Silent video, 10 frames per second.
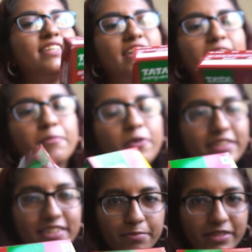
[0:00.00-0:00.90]
yeah I
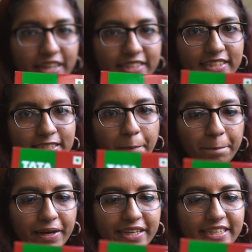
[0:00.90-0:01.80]
bought some Tata
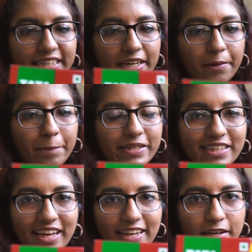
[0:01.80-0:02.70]
Sampann Garam
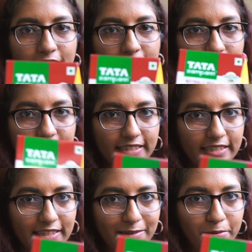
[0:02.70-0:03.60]
Masala this is
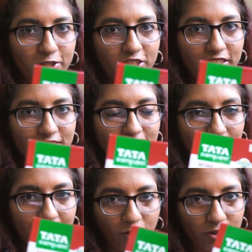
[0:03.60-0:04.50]
a repurchase I've